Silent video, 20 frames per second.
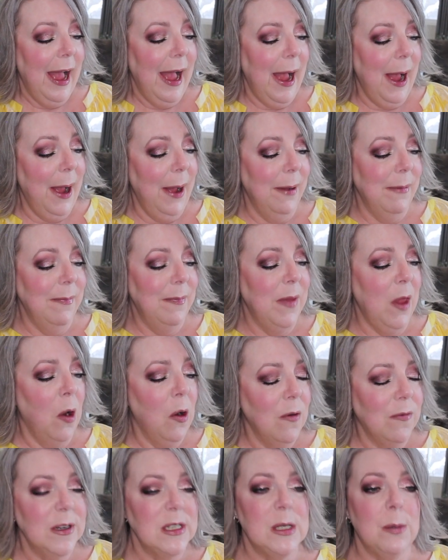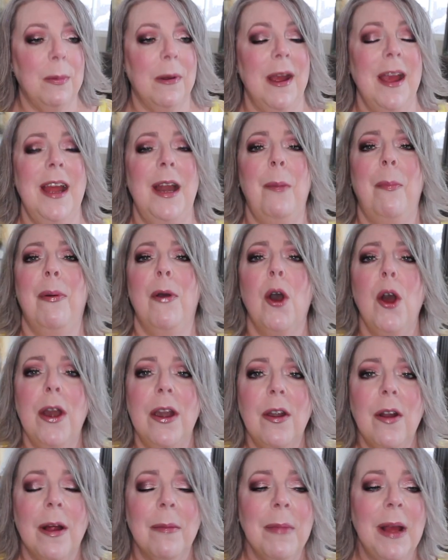um, oversprayed, put
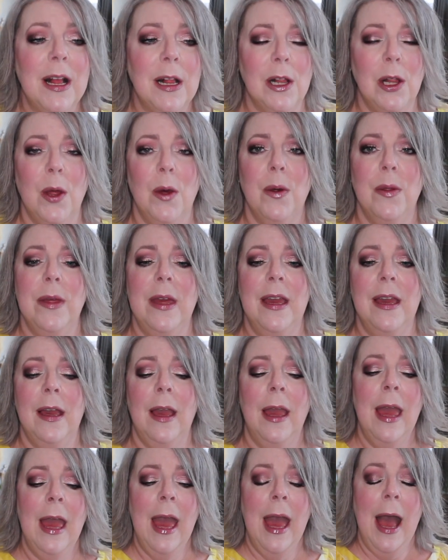it on my clothing,